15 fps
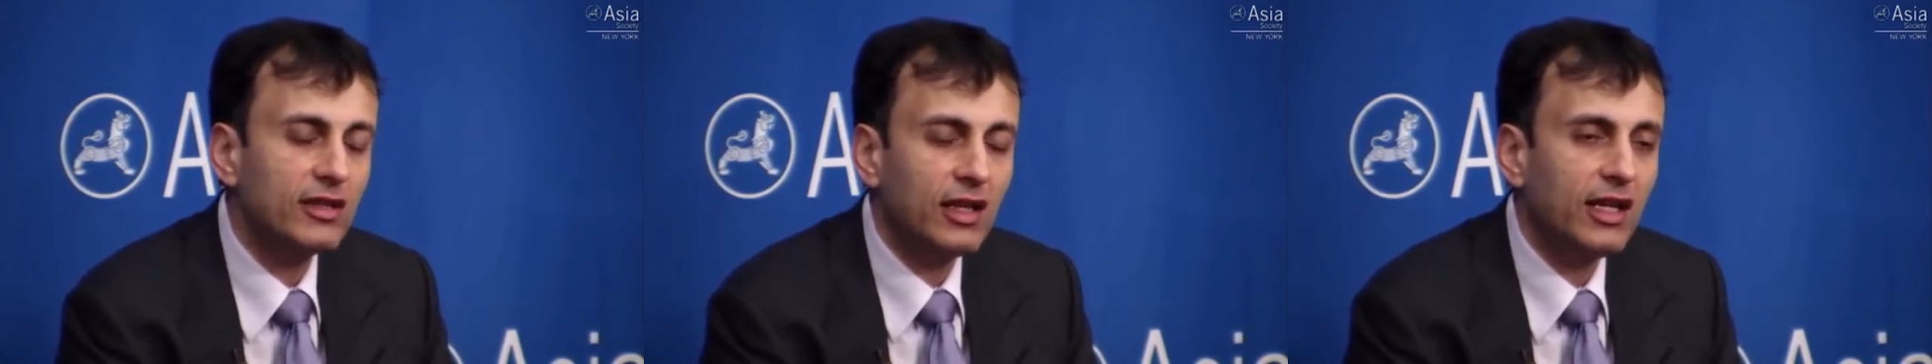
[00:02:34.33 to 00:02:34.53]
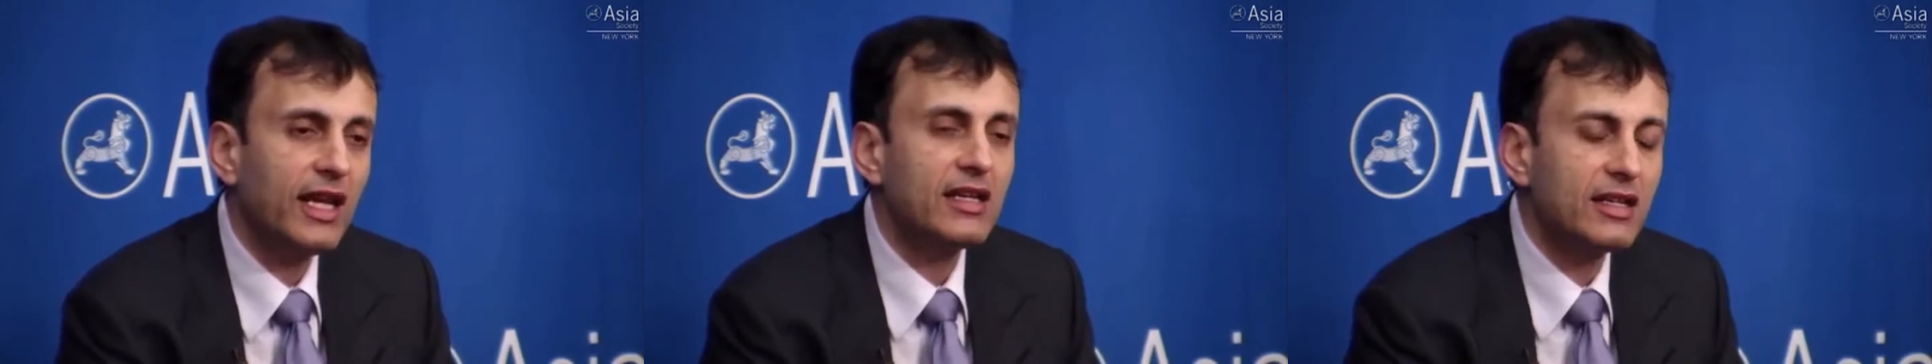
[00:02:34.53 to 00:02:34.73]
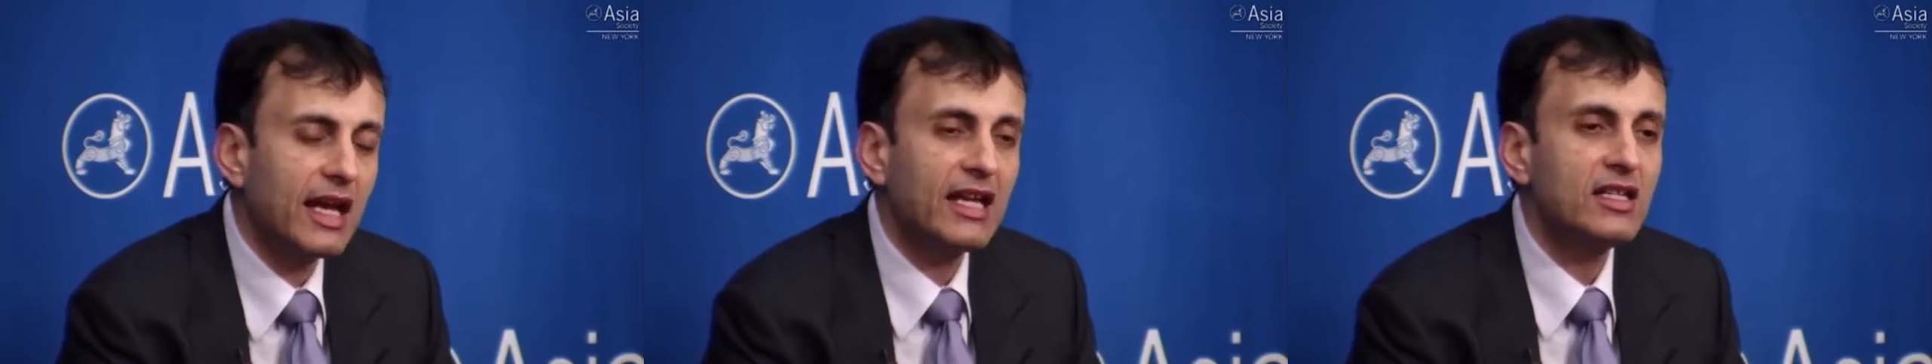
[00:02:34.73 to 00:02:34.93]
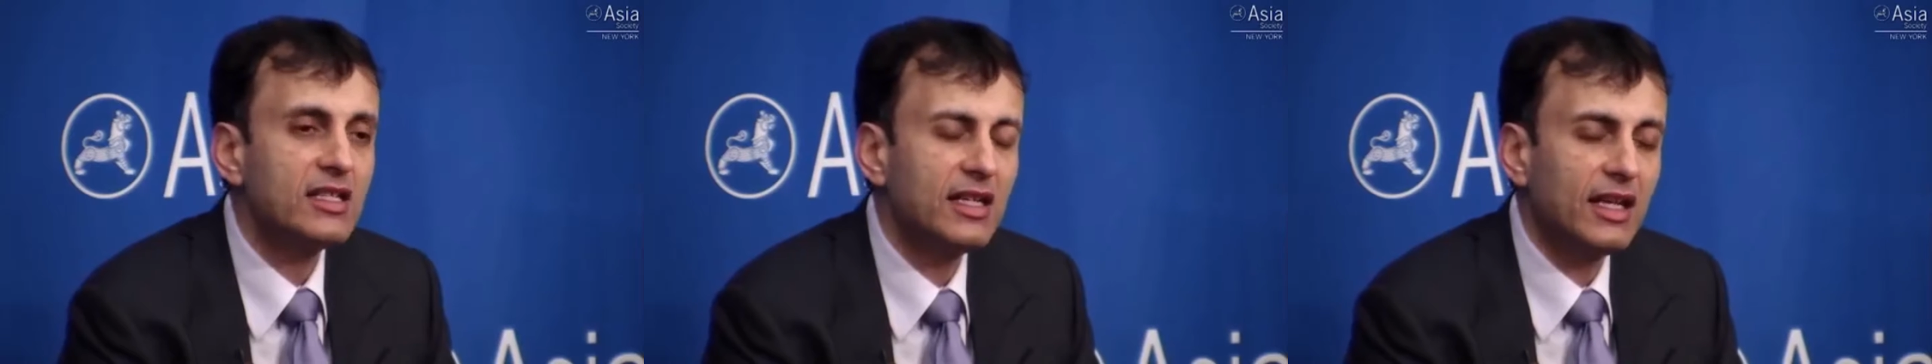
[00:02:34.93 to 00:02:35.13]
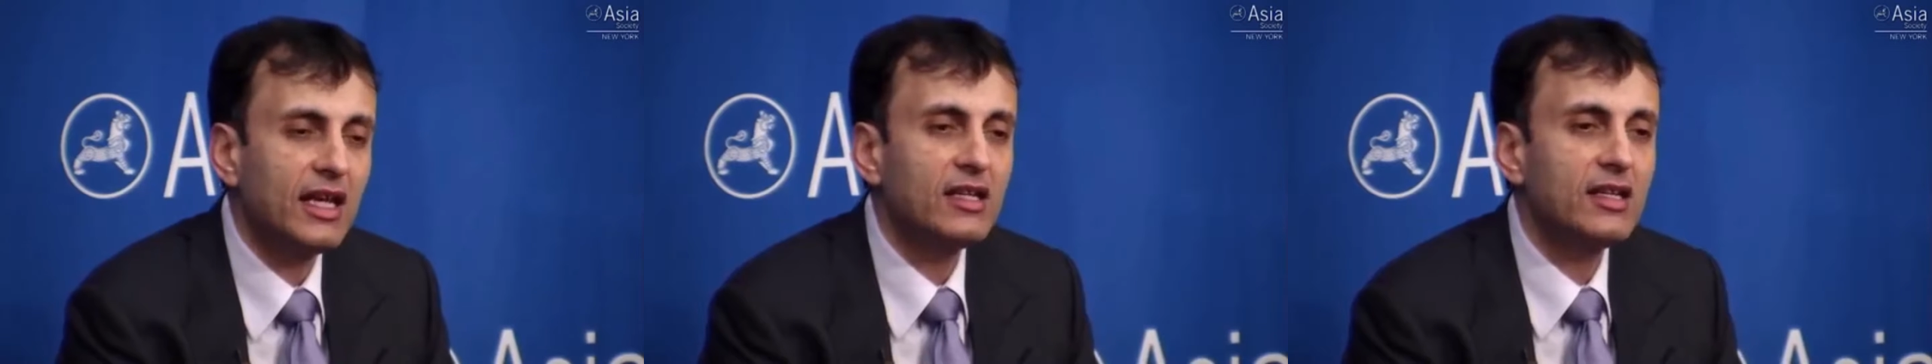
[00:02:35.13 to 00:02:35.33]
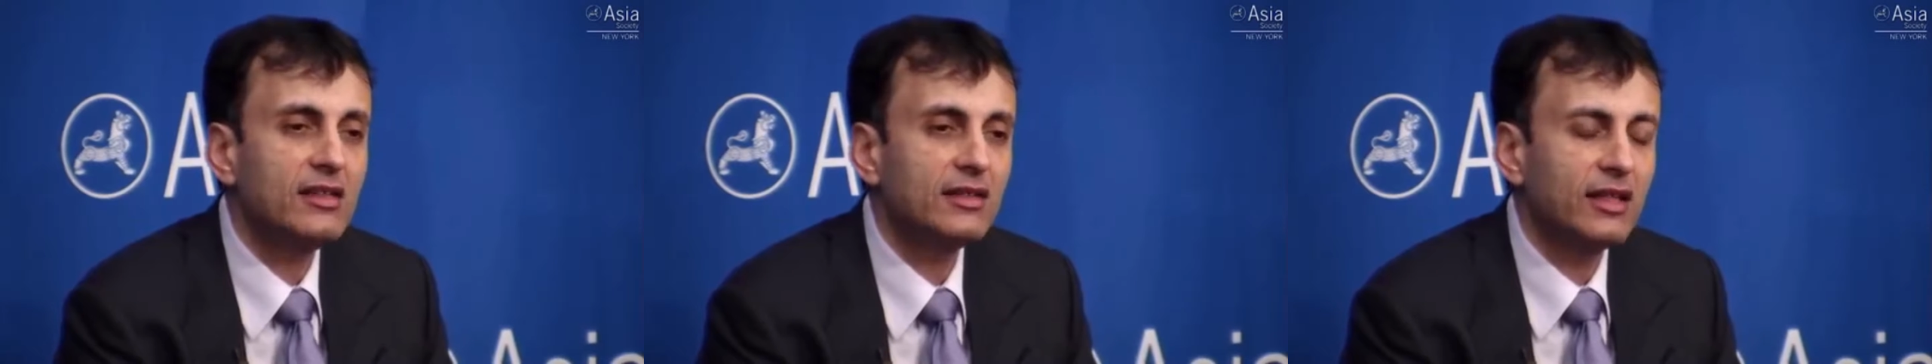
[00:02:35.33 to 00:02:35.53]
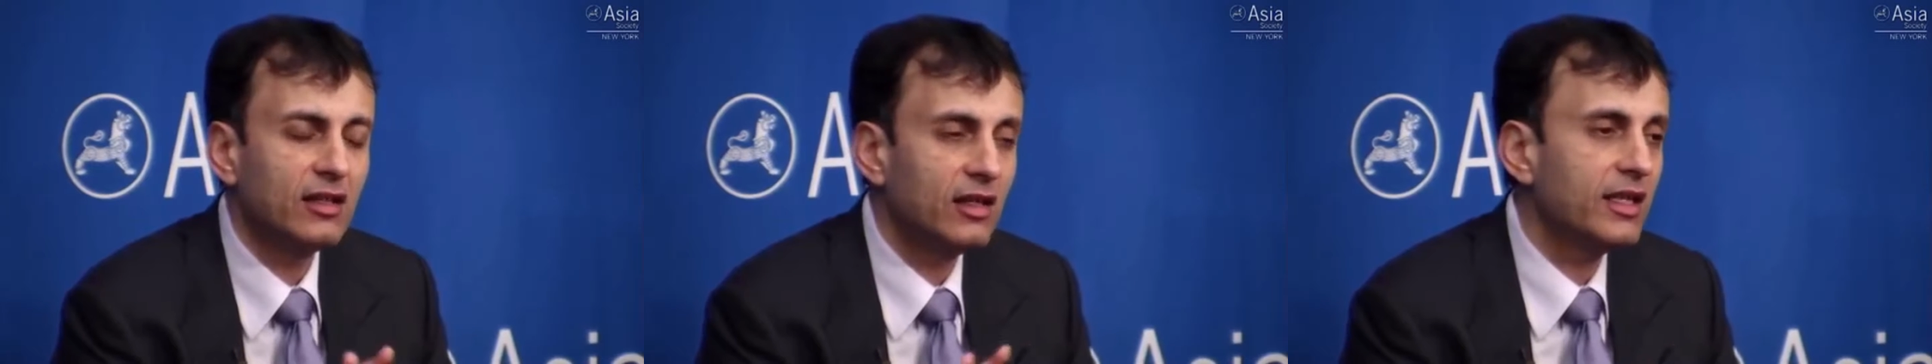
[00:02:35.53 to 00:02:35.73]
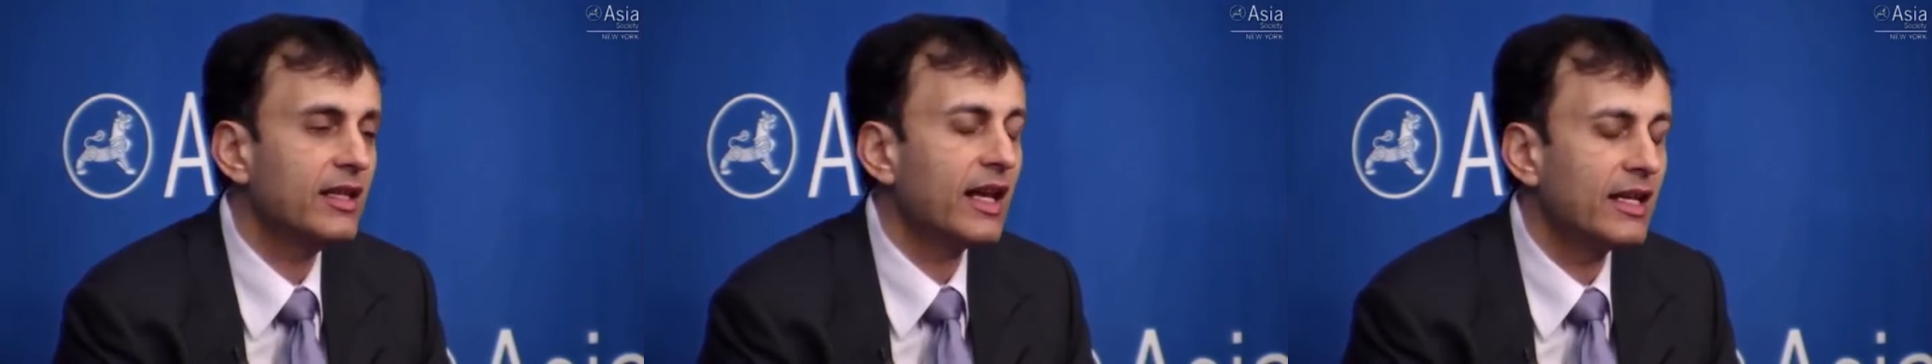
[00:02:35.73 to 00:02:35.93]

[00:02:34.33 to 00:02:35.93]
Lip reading: in the late 1980s and early